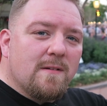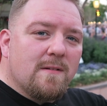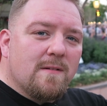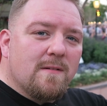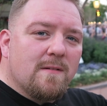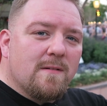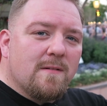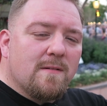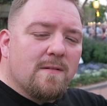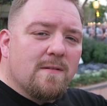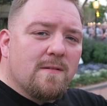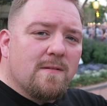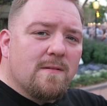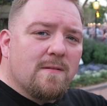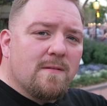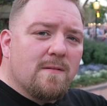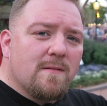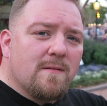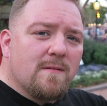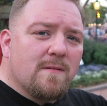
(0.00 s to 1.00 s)

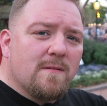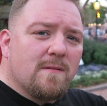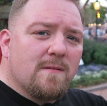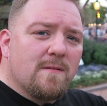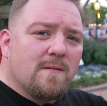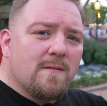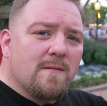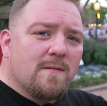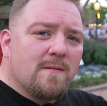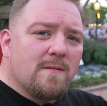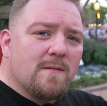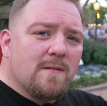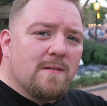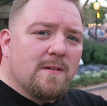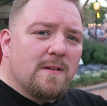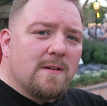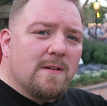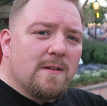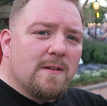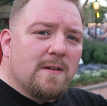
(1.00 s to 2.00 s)

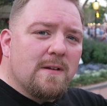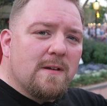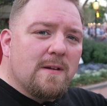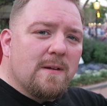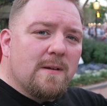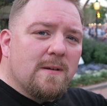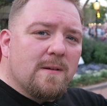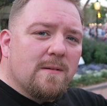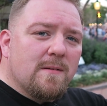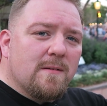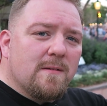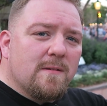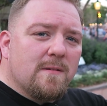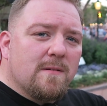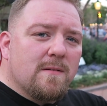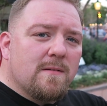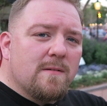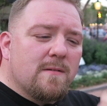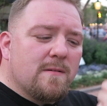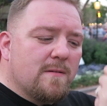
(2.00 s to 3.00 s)

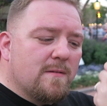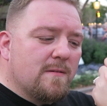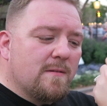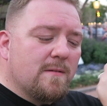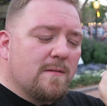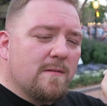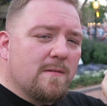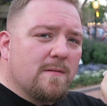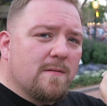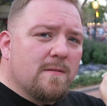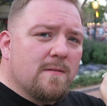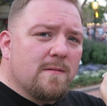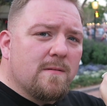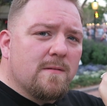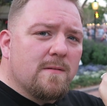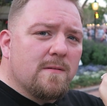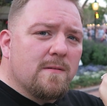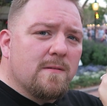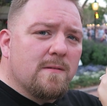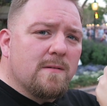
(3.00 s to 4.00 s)

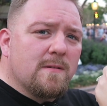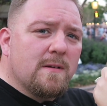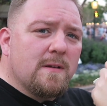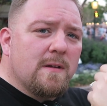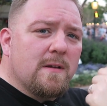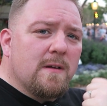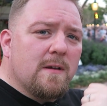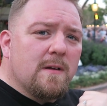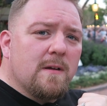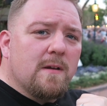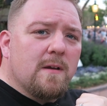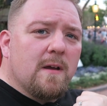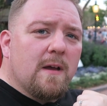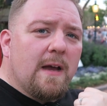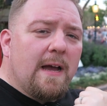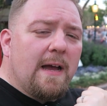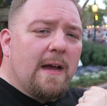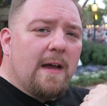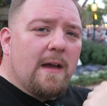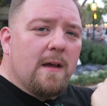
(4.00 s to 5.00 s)

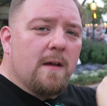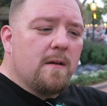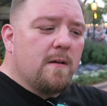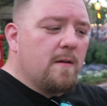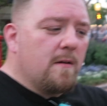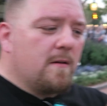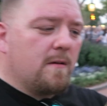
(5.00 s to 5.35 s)
(silent)